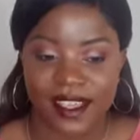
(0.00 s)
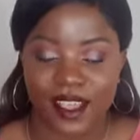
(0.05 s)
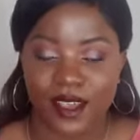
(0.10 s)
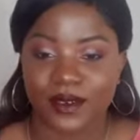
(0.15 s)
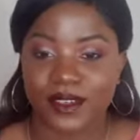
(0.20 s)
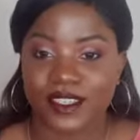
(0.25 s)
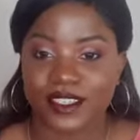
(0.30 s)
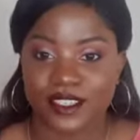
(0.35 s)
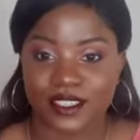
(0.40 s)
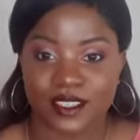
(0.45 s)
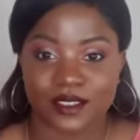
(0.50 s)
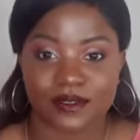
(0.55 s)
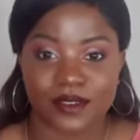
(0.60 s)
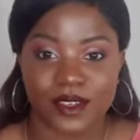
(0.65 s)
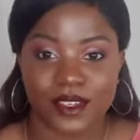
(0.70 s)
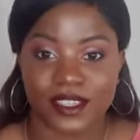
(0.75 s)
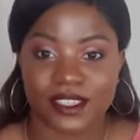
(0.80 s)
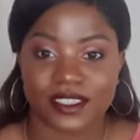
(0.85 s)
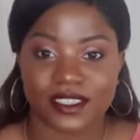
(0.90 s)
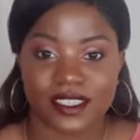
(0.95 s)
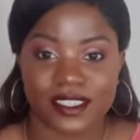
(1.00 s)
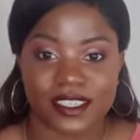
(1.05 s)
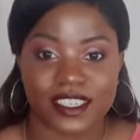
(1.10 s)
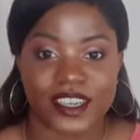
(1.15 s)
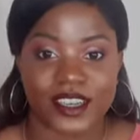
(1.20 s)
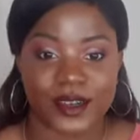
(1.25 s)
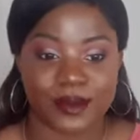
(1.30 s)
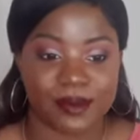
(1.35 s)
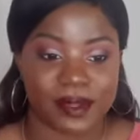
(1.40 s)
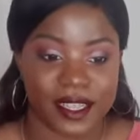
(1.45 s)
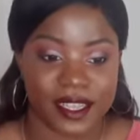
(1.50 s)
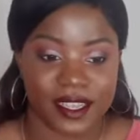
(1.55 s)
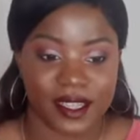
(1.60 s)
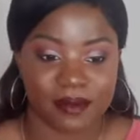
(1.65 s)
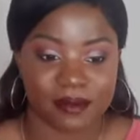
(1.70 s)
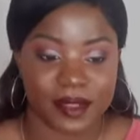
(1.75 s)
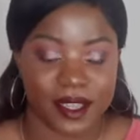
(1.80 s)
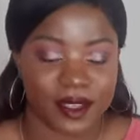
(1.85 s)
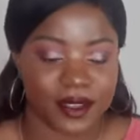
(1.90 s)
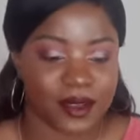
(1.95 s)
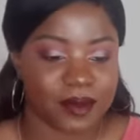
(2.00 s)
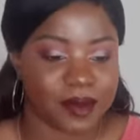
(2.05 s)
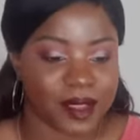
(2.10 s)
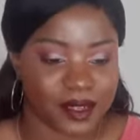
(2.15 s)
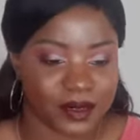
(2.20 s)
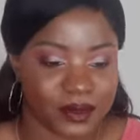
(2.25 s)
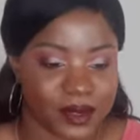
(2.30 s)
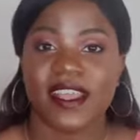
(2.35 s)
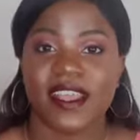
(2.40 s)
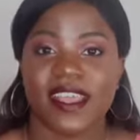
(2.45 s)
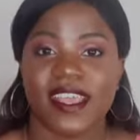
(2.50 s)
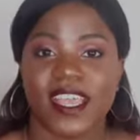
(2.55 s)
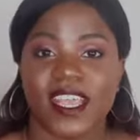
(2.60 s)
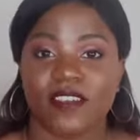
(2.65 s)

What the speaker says: It was just fun sitting here playing in makeup. I do.